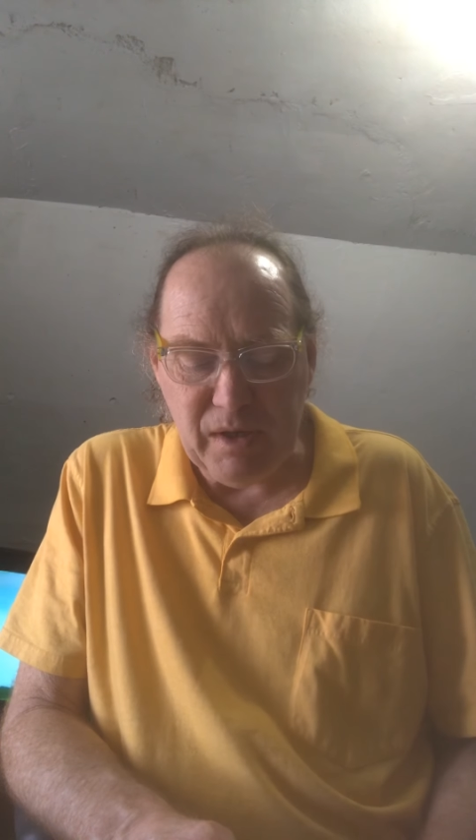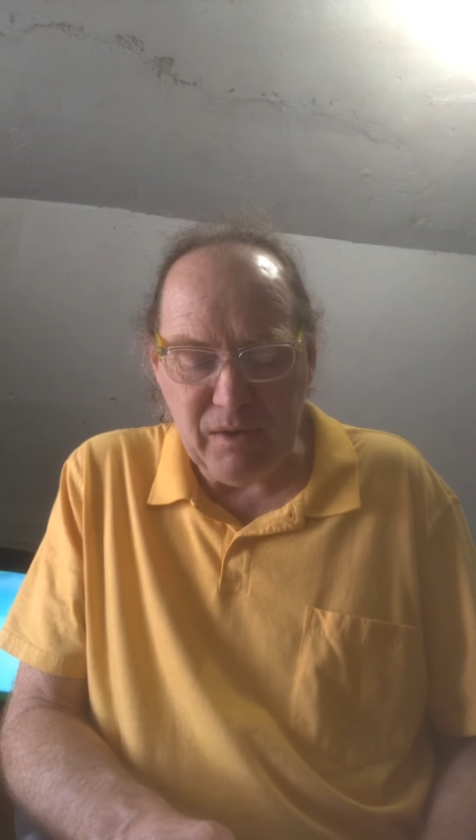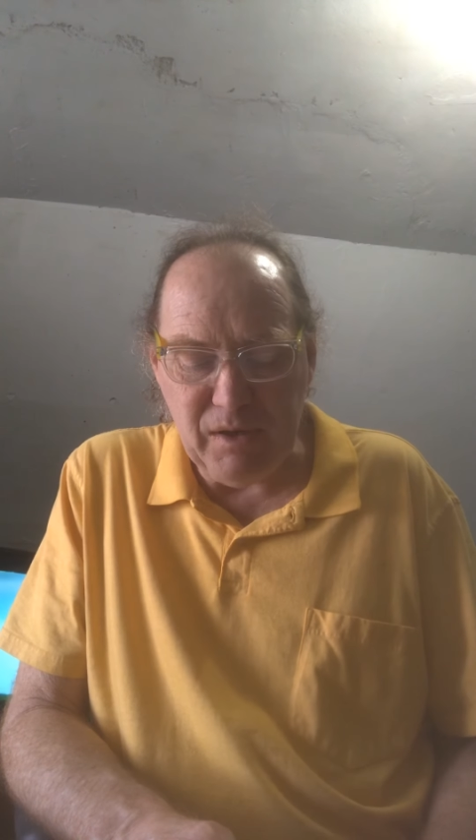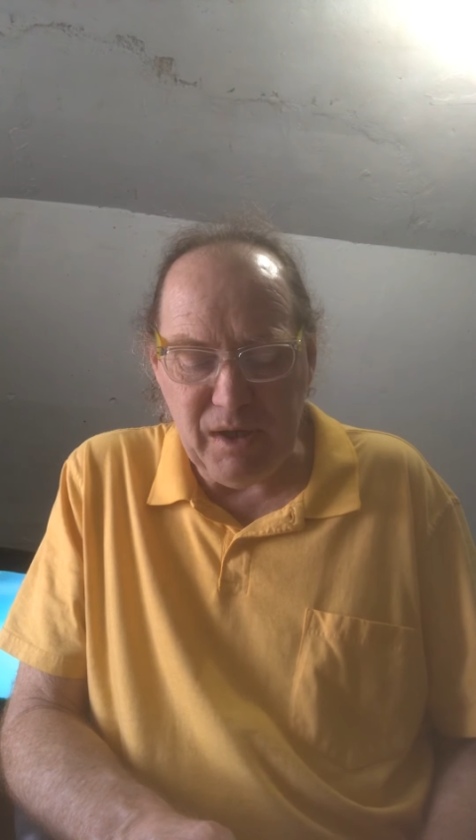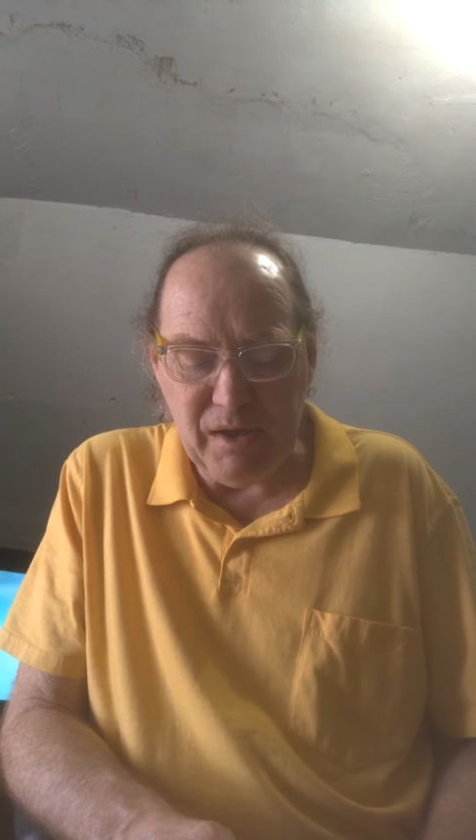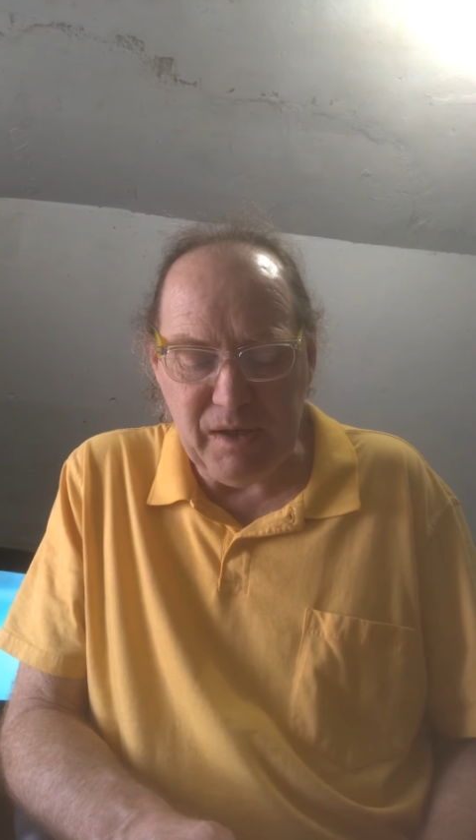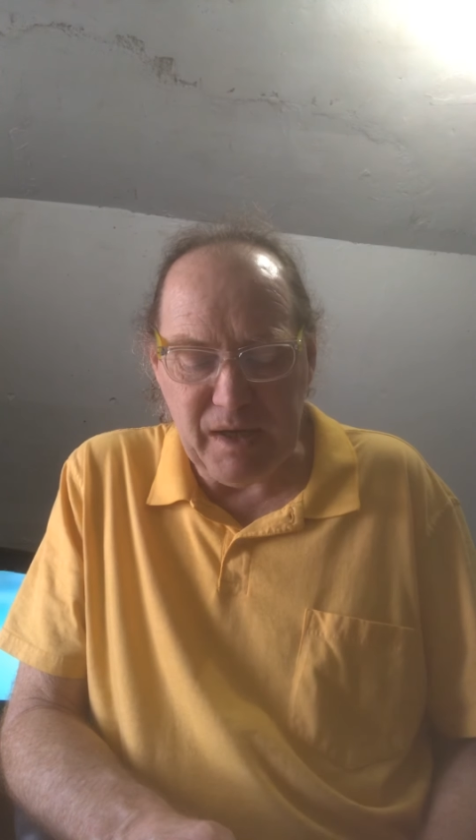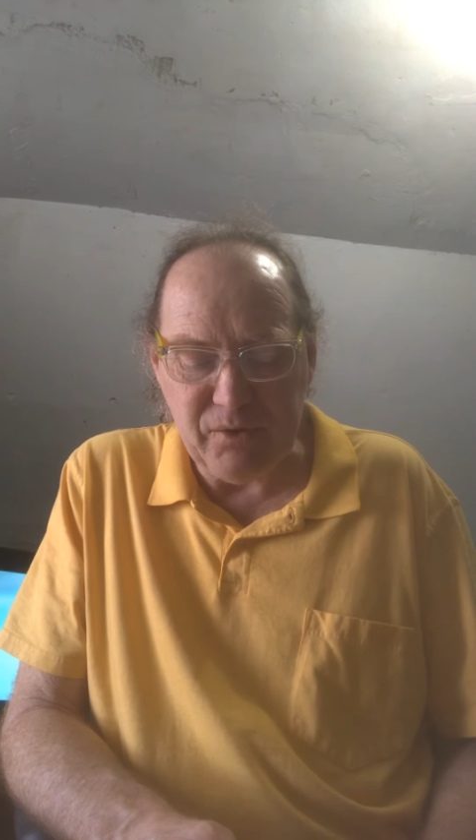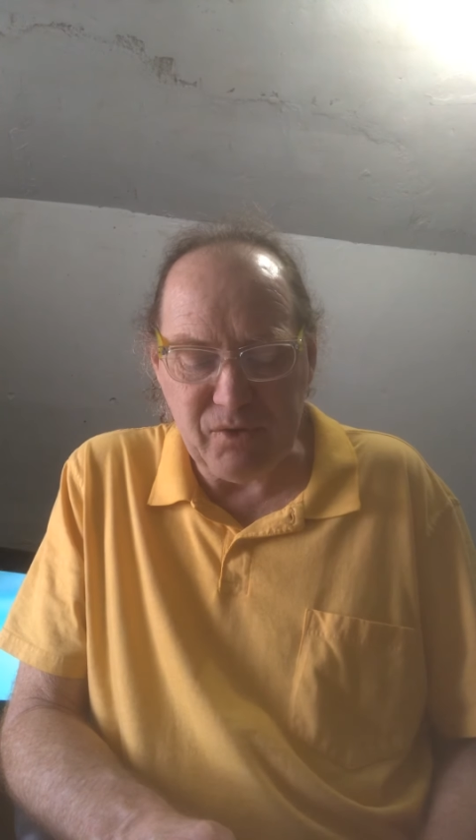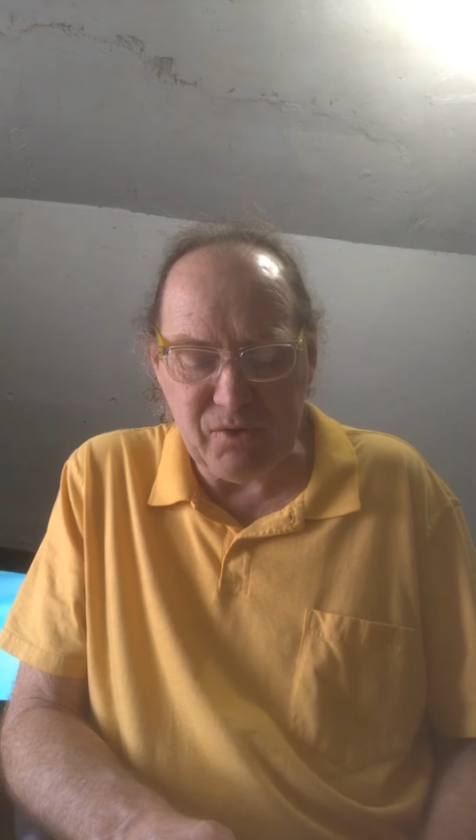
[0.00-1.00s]
needing
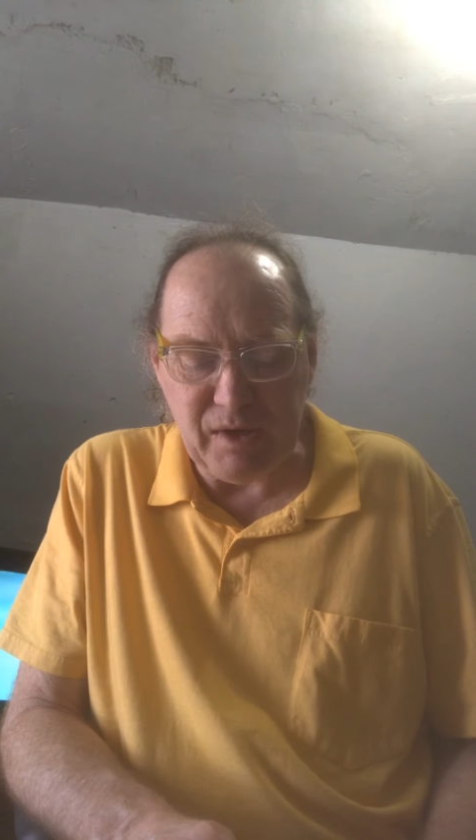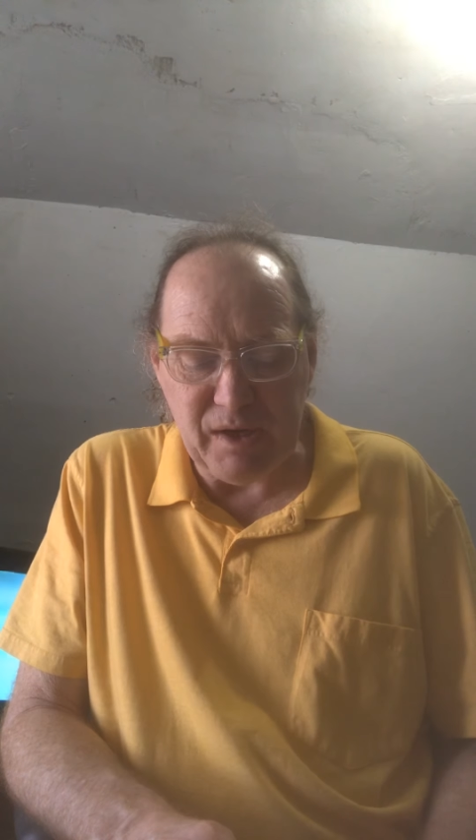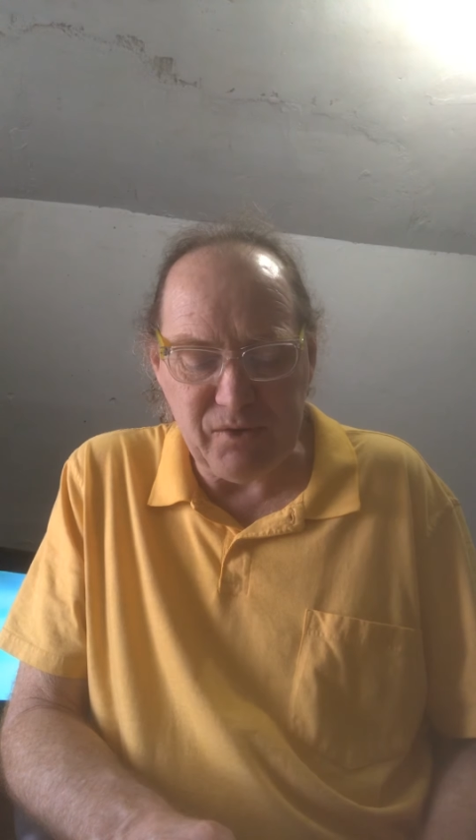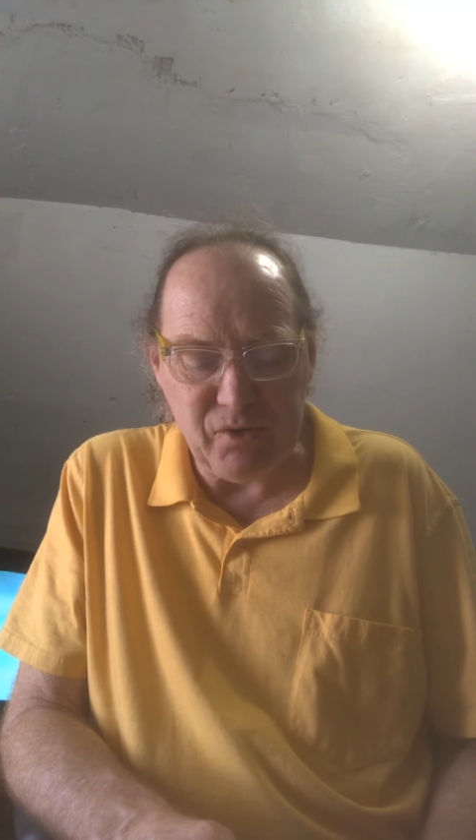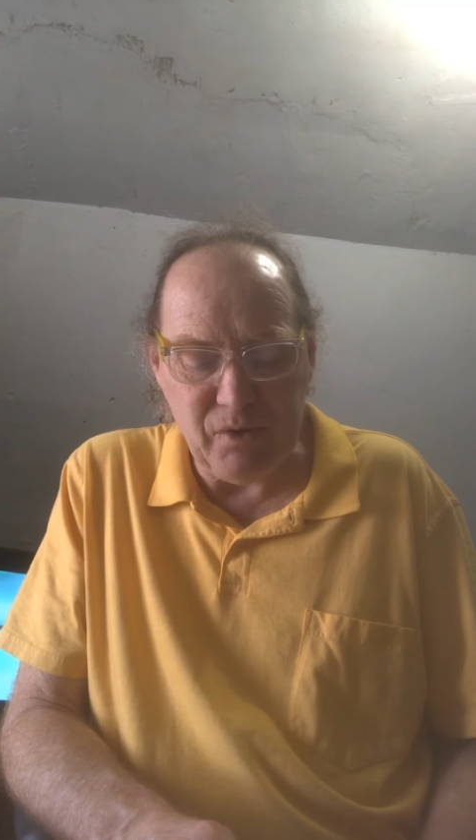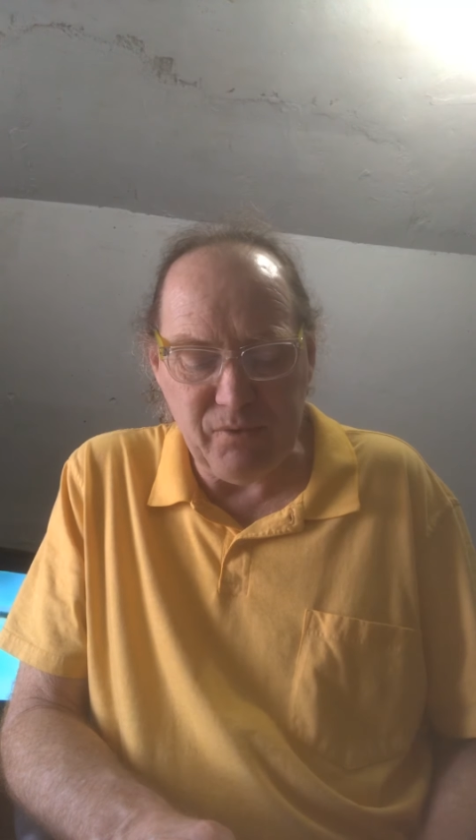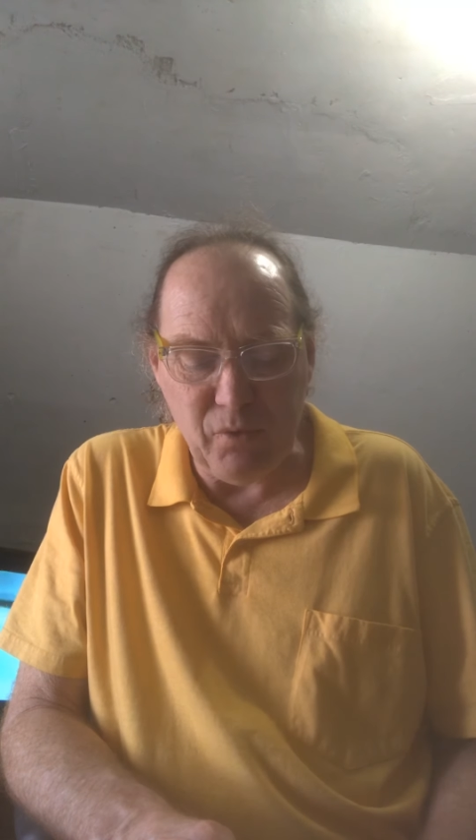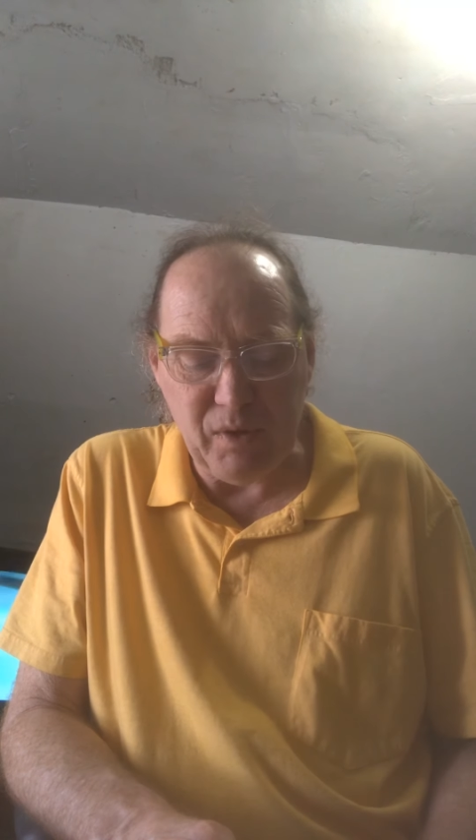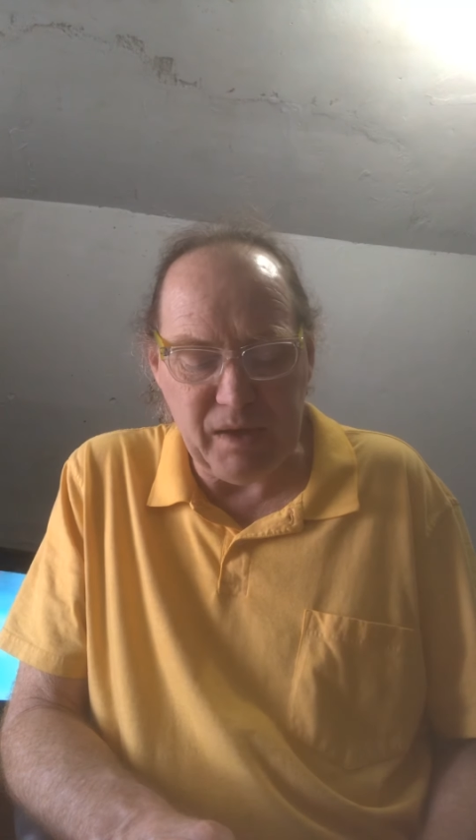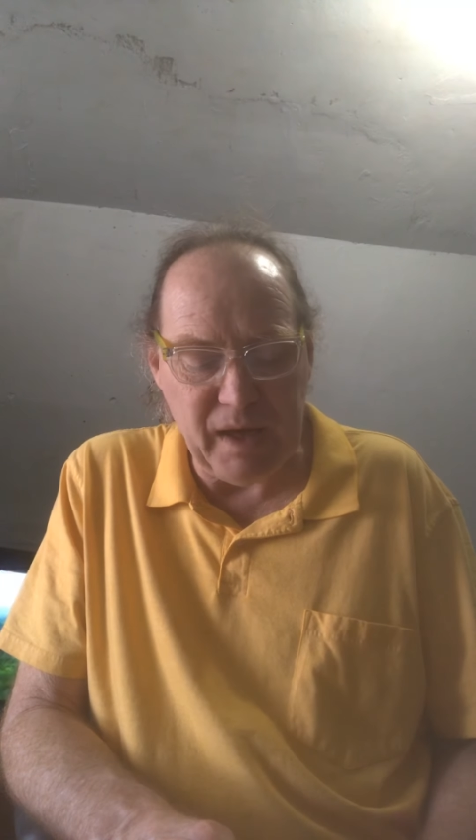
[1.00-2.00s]
exercise to
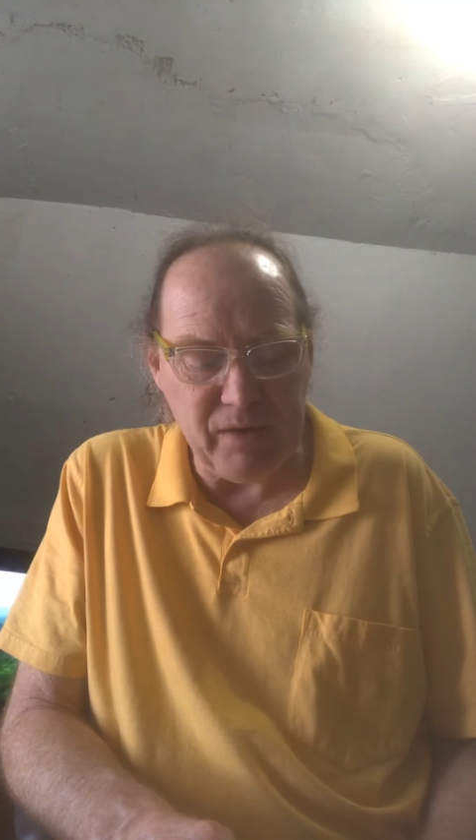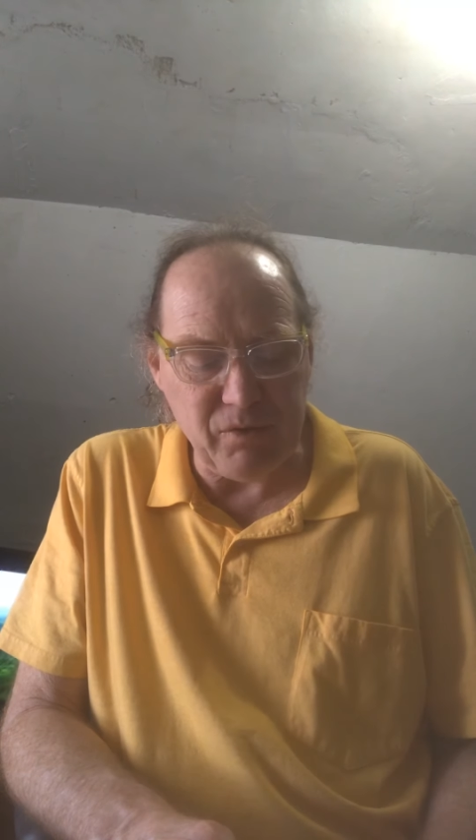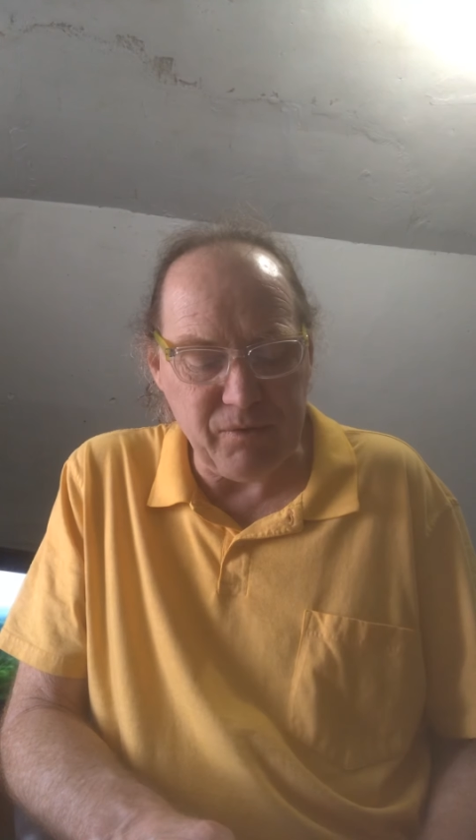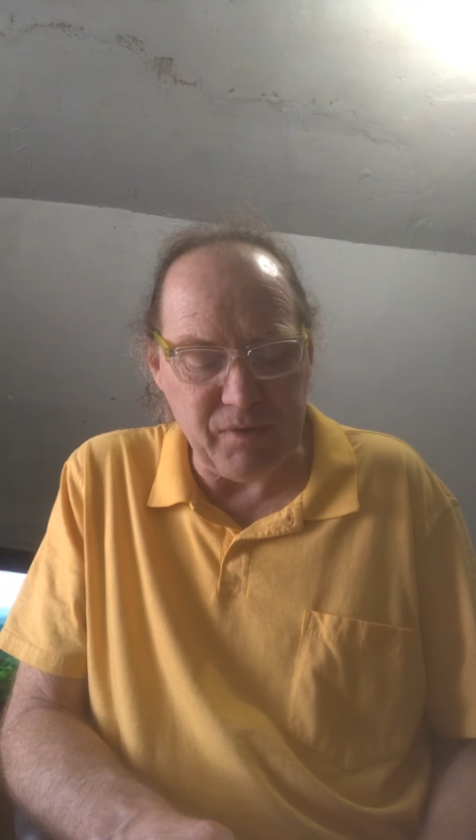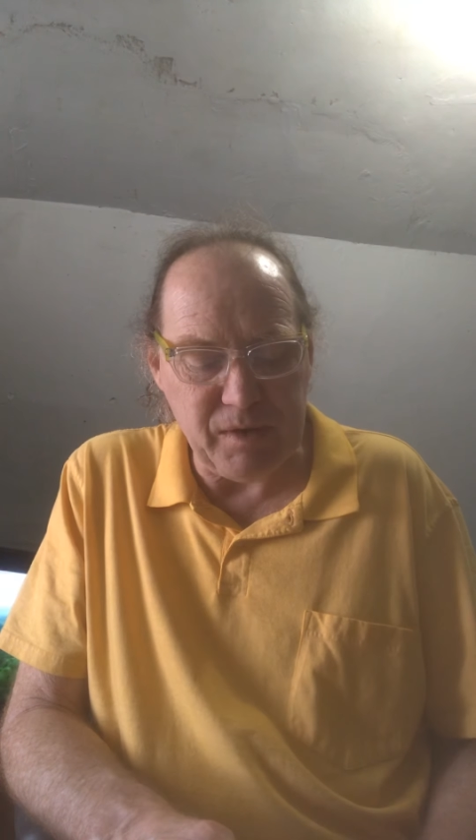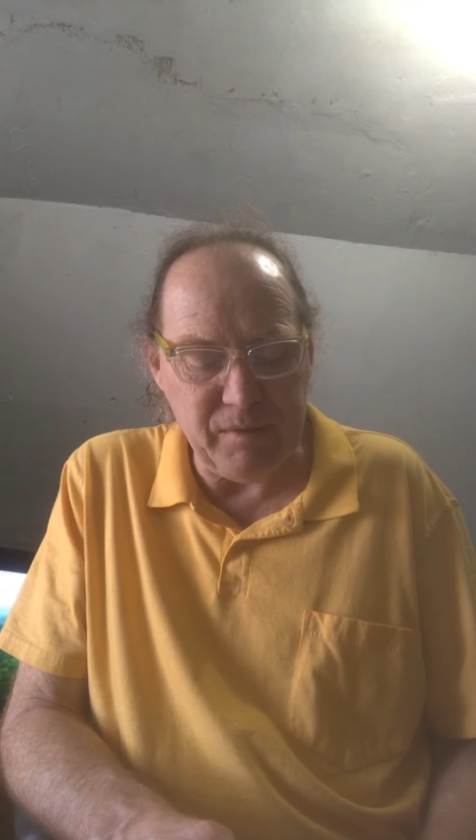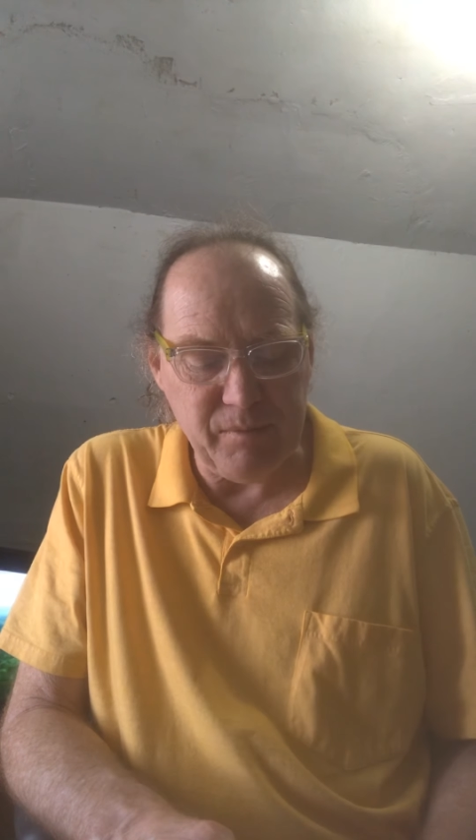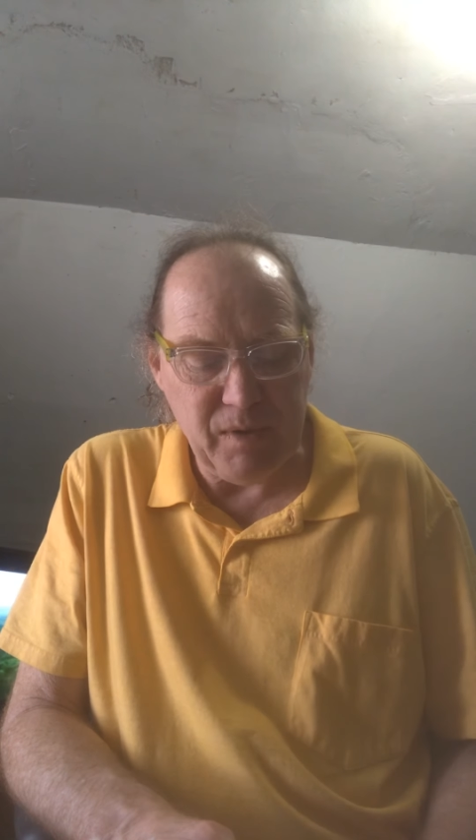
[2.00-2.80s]
avoid atrophy.